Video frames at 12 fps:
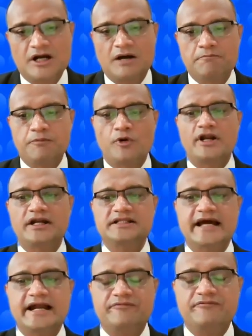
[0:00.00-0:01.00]

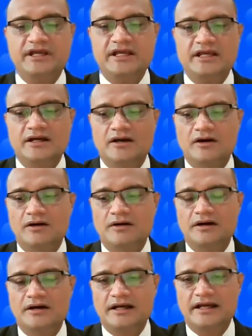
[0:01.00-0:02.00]
component that we
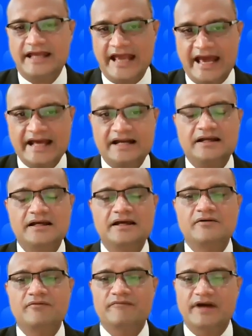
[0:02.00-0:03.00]

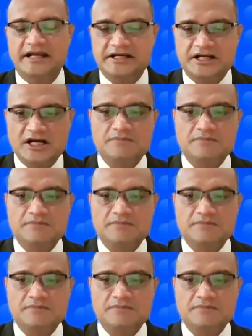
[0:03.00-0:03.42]
care when it